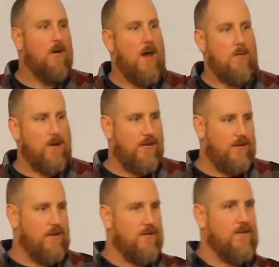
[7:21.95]
I worked
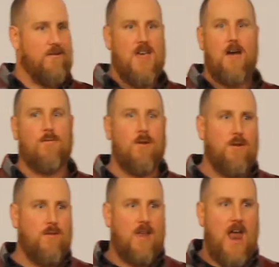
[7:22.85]
at church during the
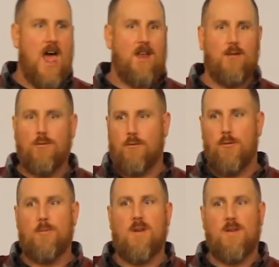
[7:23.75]
afternoon and then had youth
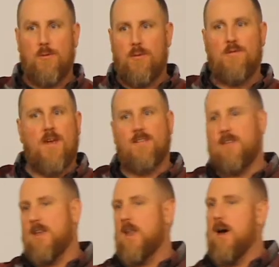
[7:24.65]
group and youth events
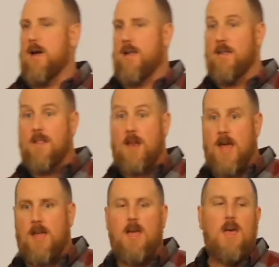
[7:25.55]
in the
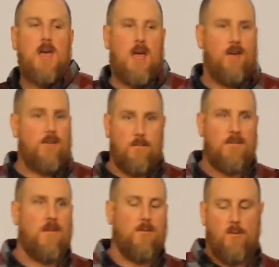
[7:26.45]
night, and she
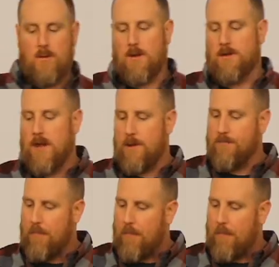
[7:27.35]
was at school all day.